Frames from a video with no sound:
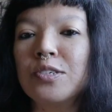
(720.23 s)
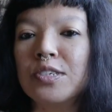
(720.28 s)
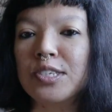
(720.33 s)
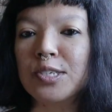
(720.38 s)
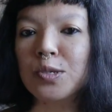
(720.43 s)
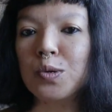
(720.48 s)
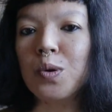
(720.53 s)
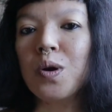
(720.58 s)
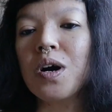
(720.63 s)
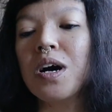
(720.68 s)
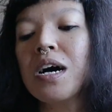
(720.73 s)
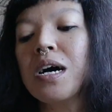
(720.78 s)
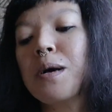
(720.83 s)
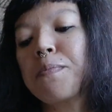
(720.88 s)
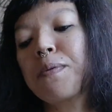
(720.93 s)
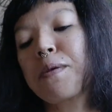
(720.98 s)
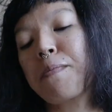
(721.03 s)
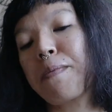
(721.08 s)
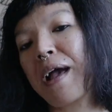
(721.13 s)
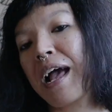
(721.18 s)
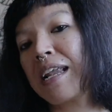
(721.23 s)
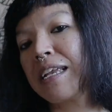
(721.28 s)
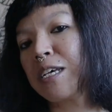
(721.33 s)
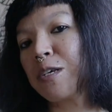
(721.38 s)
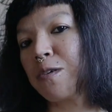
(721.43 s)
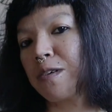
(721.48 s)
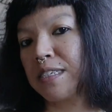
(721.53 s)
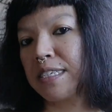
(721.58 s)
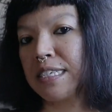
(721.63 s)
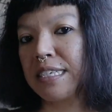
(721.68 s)
the soil,
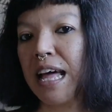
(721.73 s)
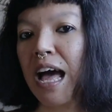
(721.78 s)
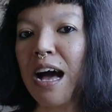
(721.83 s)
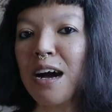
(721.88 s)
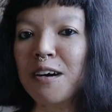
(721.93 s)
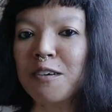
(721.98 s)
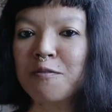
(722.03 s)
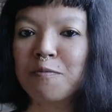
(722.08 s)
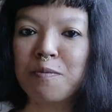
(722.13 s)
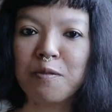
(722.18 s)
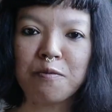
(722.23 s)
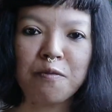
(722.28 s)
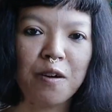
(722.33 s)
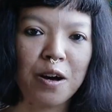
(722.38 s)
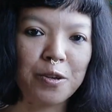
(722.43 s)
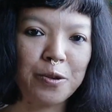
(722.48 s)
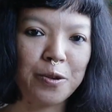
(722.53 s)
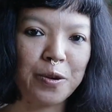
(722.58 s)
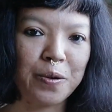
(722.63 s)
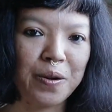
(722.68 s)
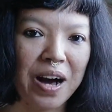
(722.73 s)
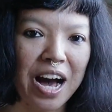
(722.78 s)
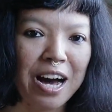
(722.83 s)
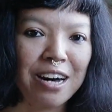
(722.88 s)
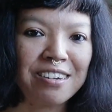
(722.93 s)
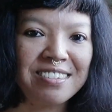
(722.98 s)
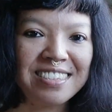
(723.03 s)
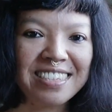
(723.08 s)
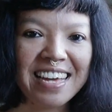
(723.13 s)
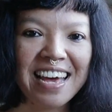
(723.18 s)
preparing yourself before you go
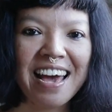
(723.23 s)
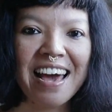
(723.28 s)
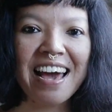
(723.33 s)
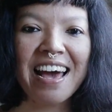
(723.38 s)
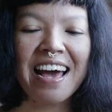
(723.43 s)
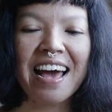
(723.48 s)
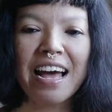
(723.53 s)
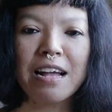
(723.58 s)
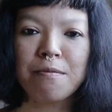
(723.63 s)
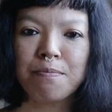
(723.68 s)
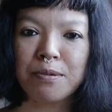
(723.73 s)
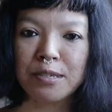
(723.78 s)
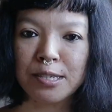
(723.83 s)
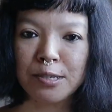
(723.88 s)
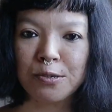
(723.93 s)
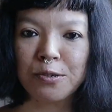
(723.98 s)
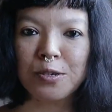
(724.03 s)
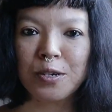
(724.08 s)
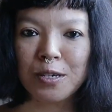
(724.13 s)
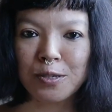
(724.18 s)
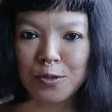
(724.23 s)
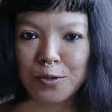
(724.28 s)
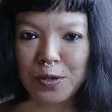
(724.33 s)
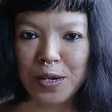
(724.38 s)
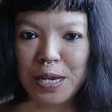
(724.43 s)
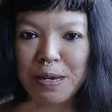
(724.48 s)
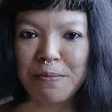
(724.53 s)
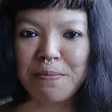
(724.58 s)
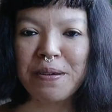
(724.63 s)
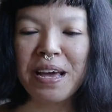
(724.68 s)
out there and pursue your
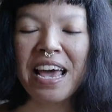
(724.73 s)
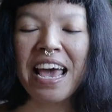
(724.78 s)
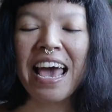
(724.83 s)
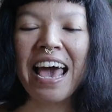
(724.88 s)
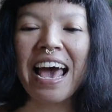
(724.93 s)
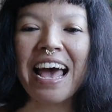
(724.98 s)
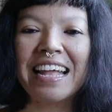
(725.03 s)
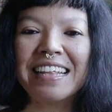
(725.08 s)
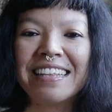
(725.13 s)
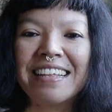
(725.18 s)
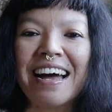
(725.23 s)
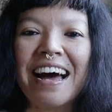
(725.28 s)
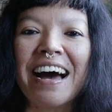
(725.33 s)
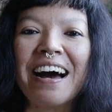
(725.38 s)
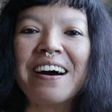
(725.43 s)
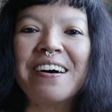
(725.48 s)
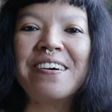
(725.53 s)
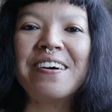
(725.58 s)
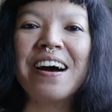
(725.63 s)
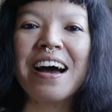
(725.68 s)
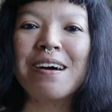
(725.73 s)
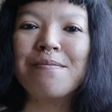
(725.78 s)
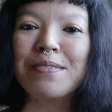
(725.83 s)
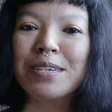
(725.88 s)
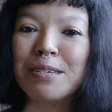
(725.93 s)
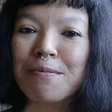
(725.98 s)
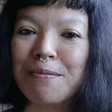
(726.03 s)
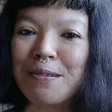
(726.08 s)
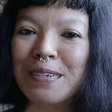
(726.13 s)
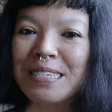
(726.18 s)
dream. And now I'm
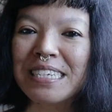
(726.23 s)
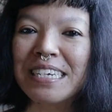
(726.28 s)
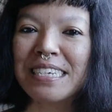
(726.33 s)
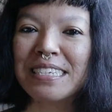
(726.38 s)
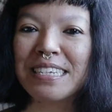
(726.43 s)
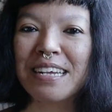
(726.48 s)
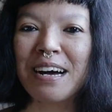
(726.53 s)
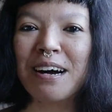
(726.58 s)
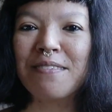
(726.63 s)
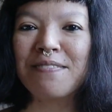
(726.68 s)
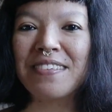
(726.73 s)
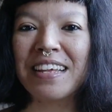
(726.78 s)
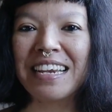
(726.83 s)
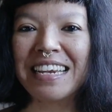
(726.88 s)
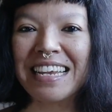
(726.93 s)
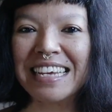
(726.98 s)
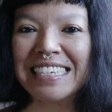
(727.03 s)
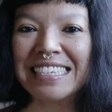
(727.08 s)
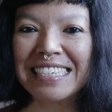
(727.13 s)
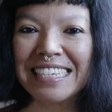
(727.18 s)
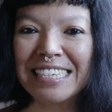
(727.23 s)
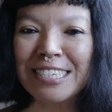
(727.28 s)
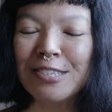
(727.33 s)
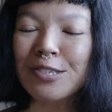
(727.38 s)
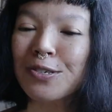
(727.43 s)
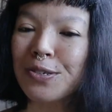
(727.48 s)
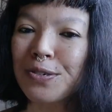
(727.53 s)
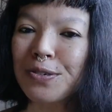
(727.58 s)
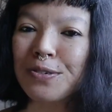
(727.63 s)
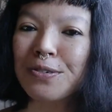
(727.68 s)
in the process of the
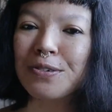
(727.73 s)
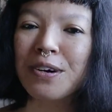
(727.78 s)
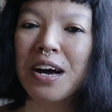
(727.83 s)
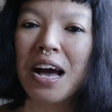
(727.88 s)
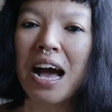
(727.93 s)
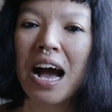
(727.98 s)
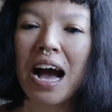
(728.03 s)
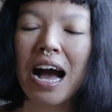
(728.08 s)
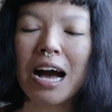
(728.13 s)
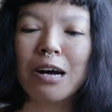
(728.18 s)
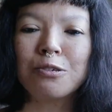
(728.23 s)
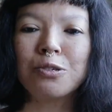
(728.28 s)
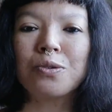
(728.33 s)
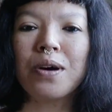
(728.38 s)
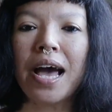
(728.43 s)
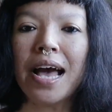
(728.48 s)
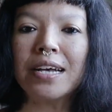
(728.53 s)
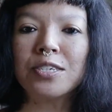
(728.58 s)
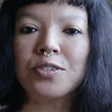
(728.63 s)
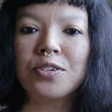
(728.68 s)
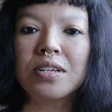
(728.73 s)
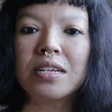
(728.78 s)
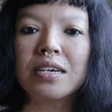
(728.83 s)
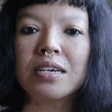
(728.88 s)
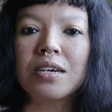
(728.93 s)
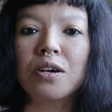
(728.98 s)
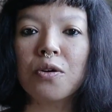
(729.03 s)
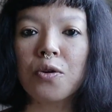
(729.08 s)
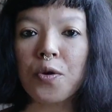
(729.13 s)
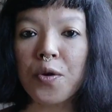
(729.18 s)
lesson 2, how to
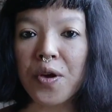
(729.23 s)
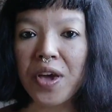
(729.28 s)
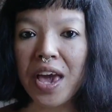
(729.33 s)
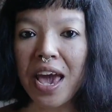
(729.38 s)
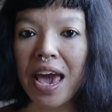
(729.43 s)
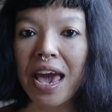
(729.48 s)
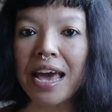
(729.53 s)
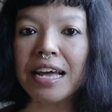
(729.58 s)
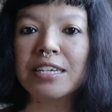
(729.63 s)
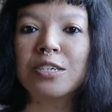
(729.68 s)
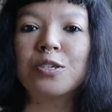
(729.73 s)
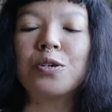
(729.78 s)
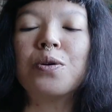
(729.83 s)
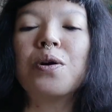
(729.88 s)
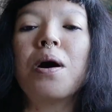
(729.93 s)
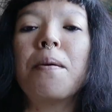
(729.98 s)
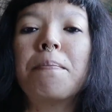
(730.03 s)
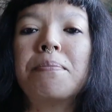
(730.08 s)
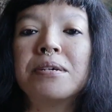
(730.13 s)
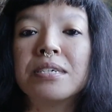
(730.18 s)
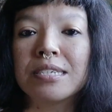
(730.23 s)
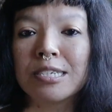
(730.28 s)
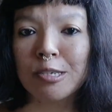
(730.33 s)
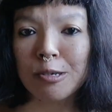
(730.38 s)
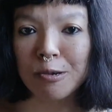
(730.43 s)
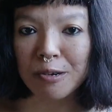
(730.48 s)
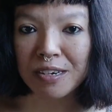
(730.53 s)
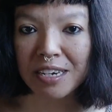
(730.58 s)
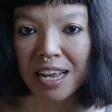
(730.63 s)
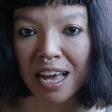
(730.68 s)
actually create your
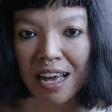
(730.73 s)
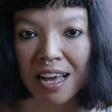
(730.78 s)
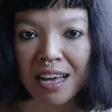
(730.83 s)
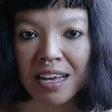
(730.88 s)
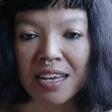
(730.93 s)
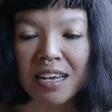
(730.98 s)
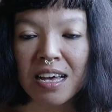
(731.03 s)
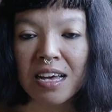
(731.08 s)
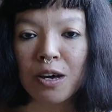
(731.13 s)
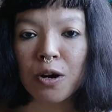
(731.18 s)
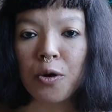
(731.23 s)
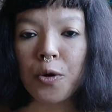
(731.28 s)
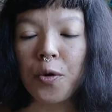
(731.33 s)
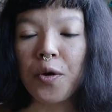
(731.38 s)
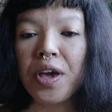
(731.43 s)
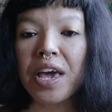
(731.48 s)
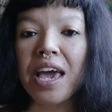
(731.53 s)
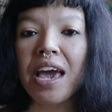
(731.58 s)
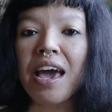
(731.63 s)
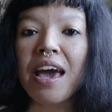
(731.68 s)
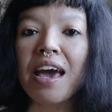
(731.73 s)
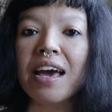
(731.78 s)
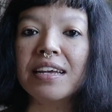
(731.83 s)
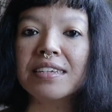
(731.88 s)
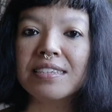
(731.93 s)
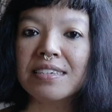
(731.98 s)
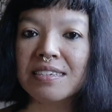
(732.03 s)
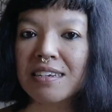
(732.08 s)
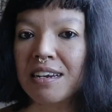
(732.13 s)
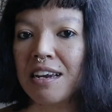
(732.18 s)
persona,
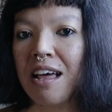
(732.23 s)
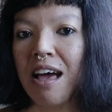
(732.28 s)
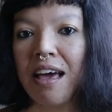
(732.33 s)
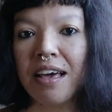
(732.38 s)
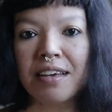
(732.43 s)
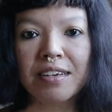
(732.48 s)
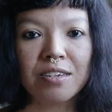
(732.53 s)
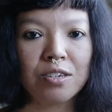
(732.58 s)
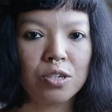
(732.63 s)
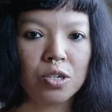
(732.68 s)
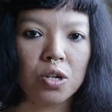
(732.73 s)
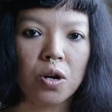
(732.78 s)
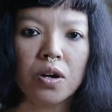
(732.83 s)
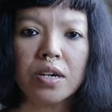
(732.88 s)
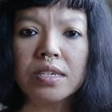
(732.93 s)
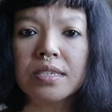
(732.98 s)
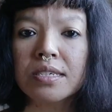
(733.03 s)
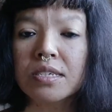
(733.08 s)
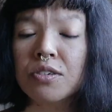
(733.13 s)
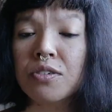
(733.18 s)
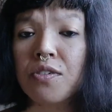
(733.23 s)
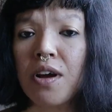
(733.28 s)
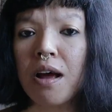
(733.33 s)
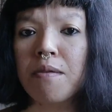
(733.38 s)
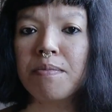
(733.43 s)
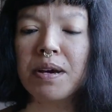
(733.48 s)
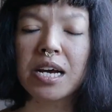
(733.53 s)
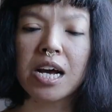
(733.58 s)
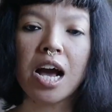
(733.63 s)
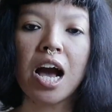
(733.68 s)
create like, you know,
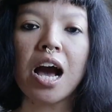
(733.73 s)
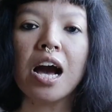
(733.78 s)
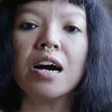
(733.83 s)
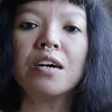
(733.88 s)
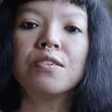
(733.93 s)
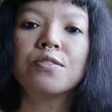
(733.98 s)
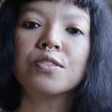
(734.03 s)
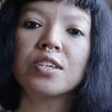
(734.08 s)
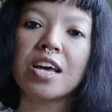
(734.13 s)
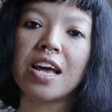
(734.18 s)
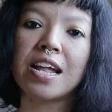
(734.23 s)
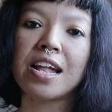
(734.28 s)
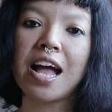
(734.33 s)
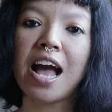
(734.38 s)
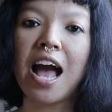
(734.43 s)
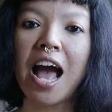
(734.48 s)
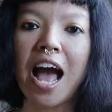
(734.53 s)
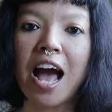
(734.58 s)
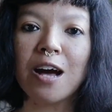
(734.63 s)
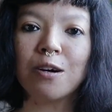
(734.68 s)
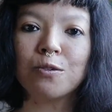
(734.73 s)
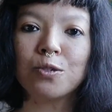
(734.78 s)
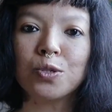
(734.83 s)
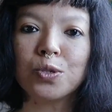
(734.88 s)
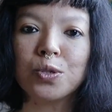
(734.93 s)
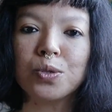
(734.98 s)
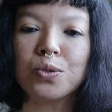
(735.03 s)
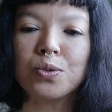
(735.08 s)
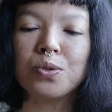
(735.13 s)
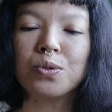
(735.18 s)
Instagram account, and how
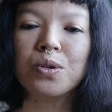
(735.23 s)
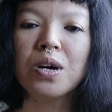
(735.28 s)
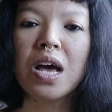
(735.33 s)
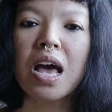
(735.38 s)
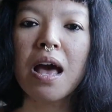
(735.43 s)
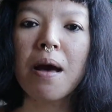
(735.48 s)
to